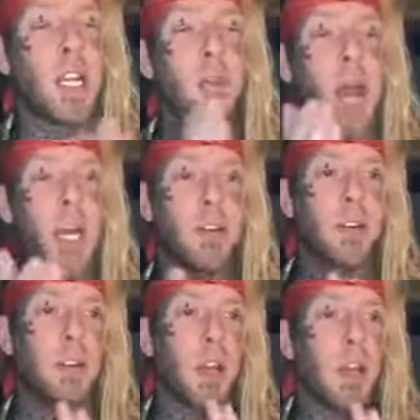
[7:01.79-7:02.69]

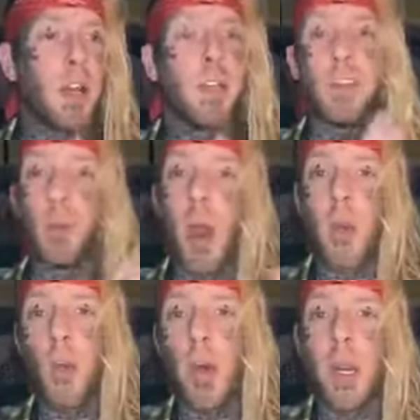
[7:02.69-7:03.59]
masks. If you
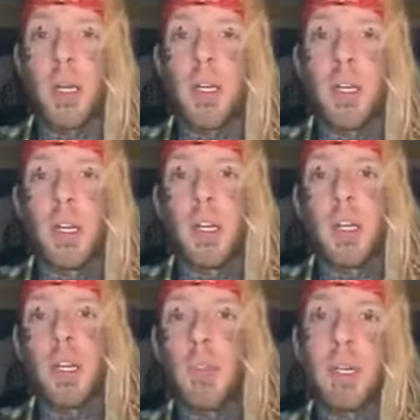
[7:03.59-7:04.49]
want one,
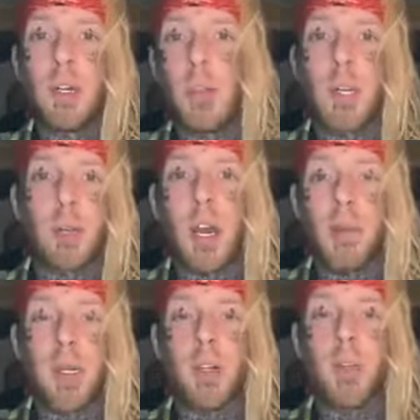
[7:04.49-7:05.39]

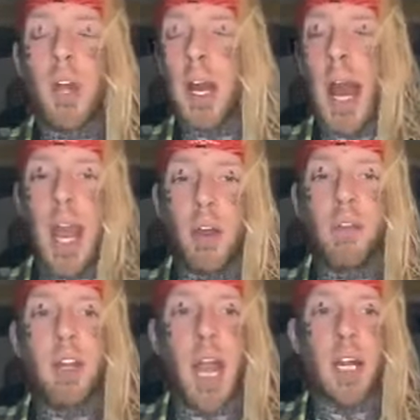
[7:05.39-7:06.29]

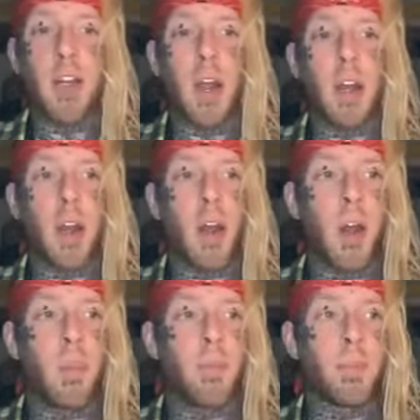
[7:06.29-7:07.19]

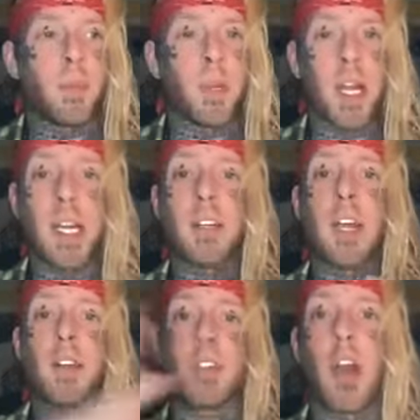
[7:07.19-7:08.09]
www.hangovergang.com. Like I
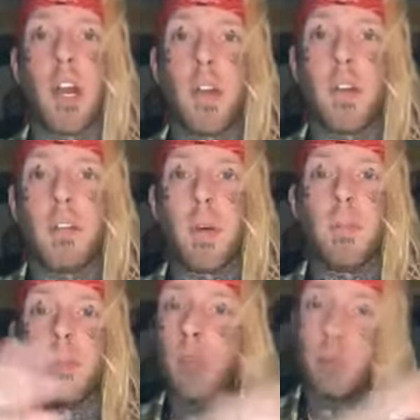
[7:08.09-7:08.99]
said, there's a hundred of
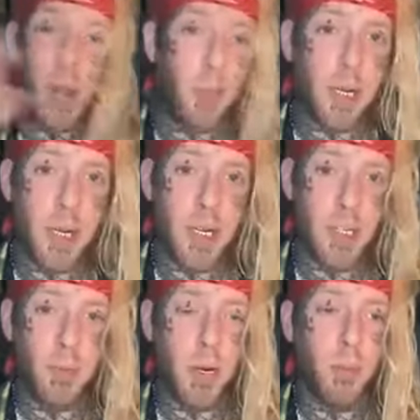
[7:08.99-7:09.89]
them. They're probably going to
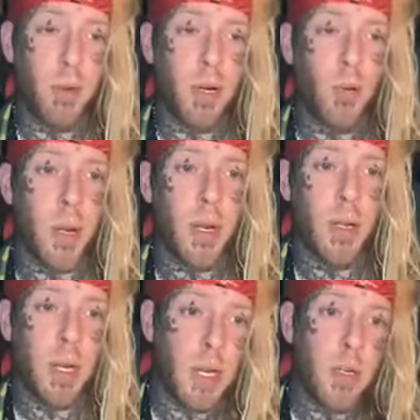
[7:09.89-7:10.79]
disappear pretty quick.
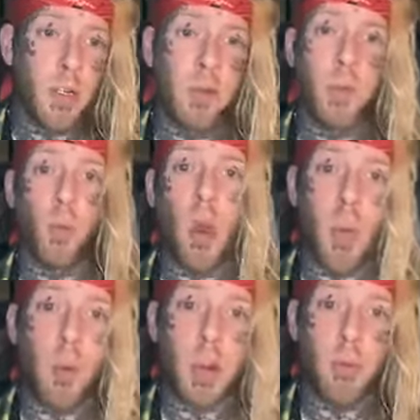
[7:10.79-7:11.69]
So if you
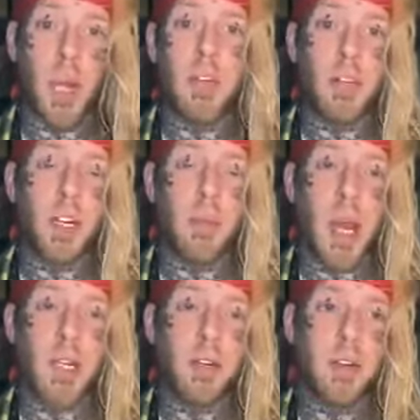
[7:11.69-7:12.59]
want one of the red ski
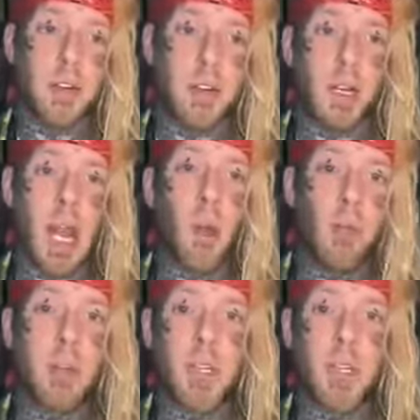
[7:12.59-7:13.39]
masks, now would be the